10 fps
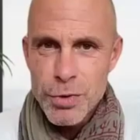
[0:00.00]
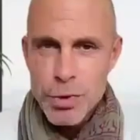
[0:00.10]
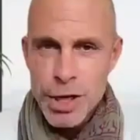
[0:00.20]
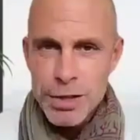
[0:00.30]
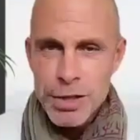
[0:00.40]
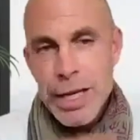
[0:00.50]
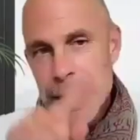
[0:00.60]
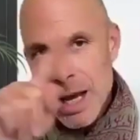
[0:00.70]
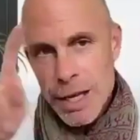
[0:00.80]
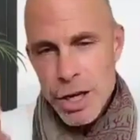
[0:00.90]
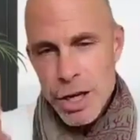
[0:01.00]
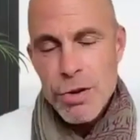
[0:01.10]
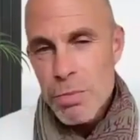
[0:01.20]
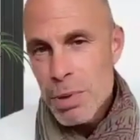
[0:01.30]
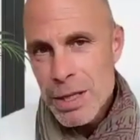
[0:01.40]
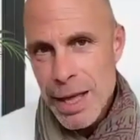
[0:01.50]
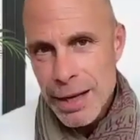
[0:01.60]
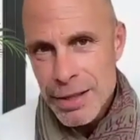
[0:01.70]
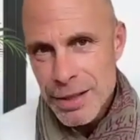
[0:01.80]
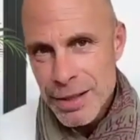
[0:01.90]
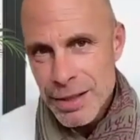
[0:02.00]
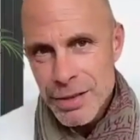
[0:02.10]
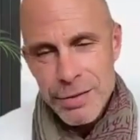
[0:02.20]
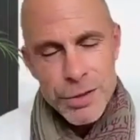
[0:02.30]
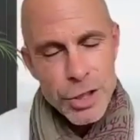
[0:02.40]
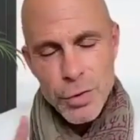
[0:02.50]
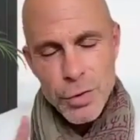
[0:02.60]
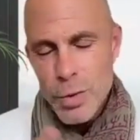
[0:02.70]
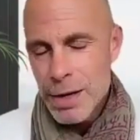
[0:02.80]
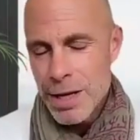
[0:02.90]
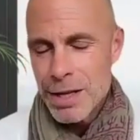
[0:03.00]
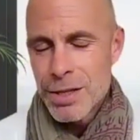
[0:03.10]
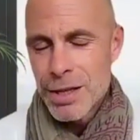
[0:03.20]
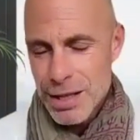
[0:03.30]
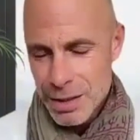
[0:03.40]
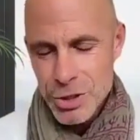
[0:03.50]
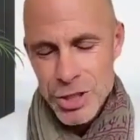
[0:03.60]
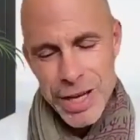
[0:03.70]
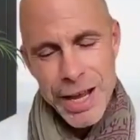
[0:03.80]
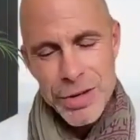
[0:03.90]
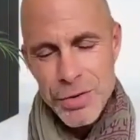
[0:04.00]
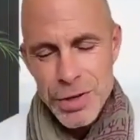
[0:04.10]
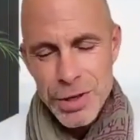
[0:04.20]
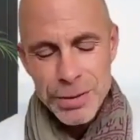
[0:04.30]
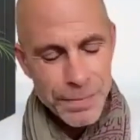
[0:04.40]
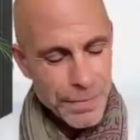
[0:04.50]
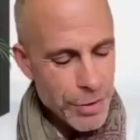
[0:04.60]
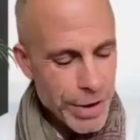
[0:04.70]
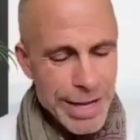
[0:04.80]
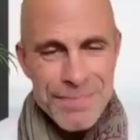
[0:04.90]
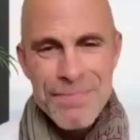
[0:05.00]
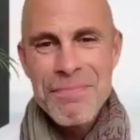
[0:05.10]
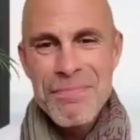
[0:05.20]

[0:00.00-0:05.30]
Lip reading: 4 seconds. And you're going to repeat that just for 1 minute. And then we'll see how you feel. You ready?